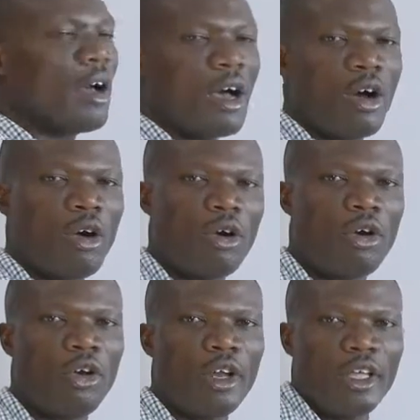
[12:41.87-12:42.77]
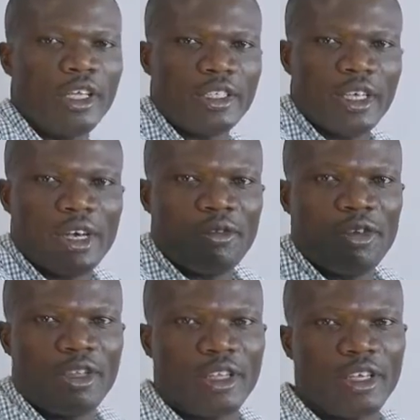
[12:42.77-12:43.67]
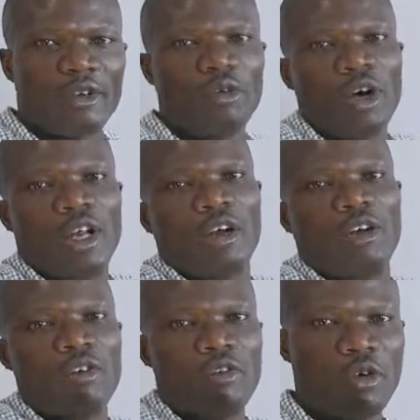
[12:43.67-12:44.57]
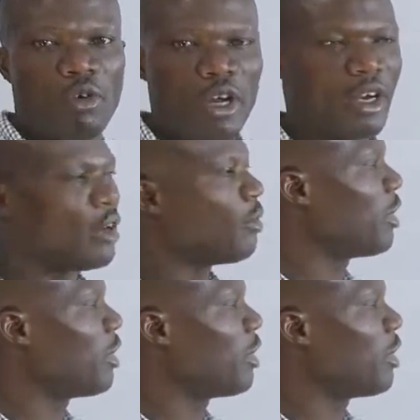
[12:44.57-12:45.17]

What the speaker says: A whole is everything, 1/1.